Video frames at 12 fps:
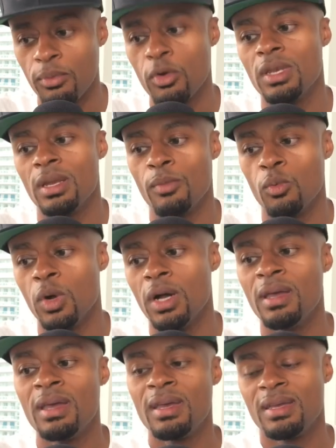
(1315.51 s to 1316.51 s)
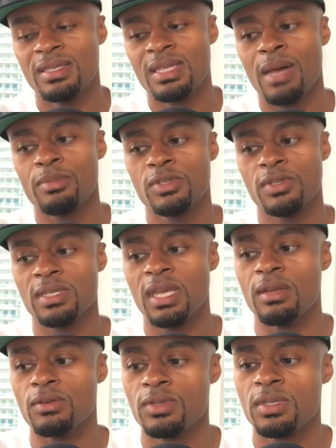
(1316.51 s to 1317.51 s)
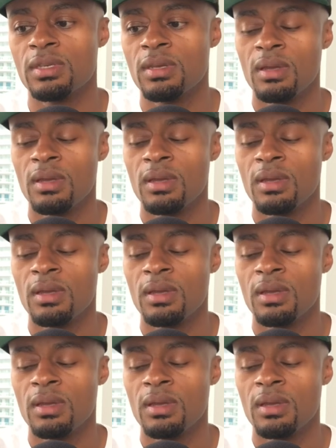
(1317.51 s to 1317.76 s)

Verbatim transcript: Point number one, establish your standards.